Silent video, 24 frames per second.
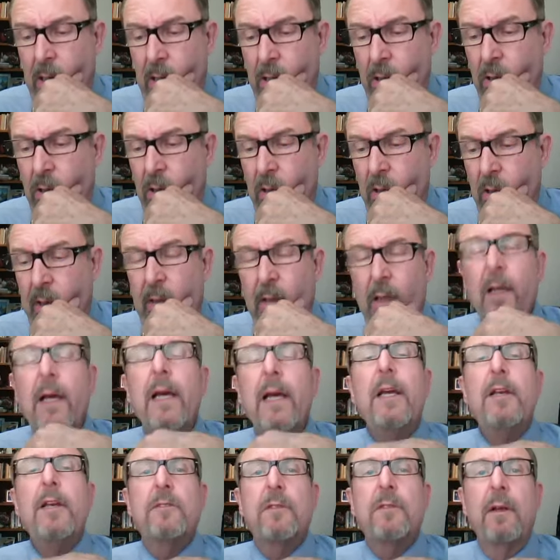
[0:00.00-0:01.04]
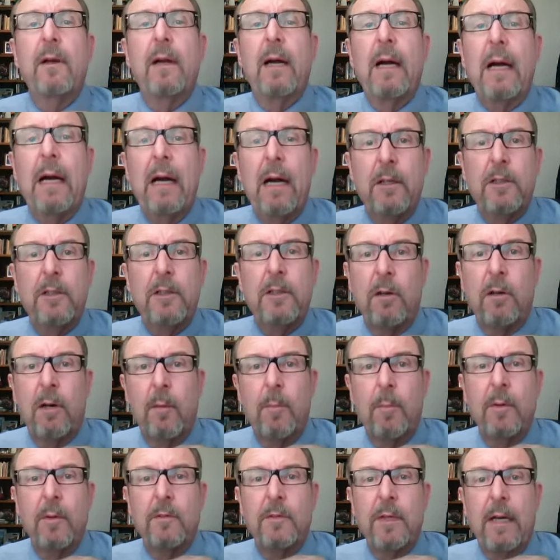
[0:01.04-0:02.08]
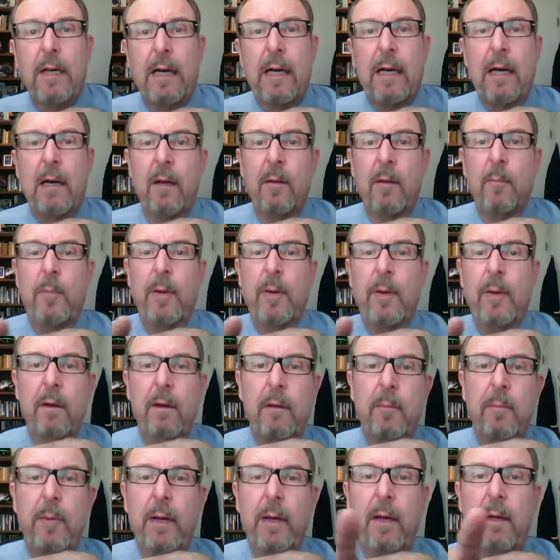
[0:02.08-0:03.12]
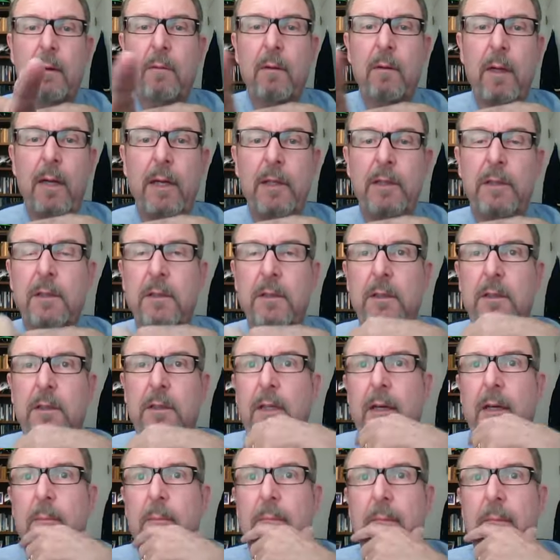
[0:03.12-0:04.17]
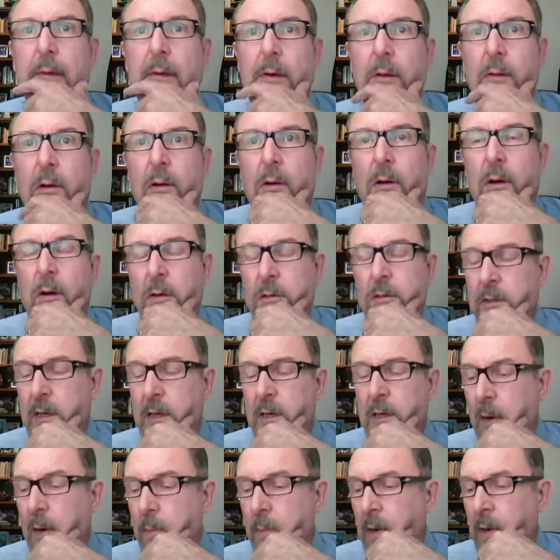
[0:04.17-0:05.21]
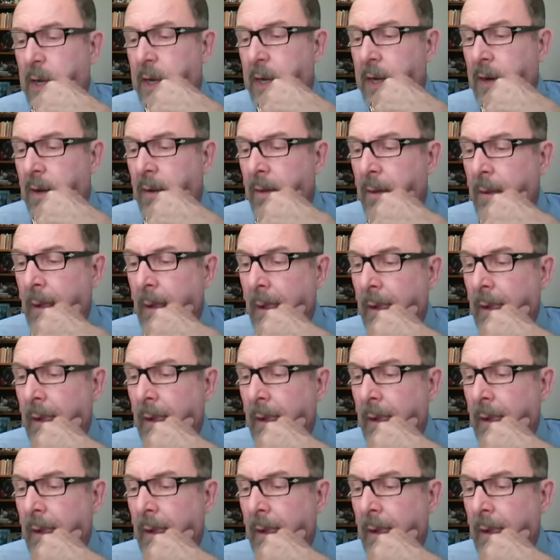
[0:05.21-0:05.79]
or at least an iron sharpens iron, a peer-to-peer relationship, on a horizontal plane,